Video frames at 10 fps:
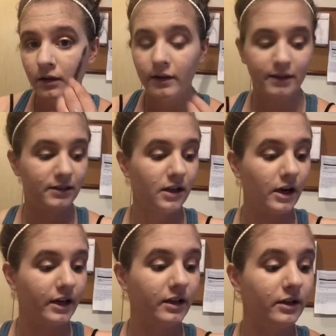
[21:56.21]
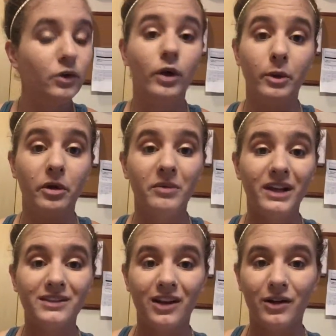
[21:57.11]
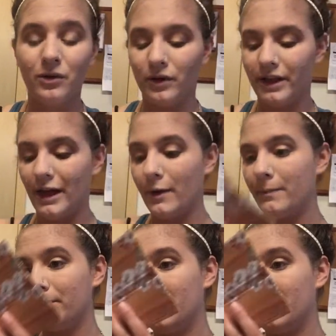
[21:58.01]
This is already 21 minutes long, holy cow.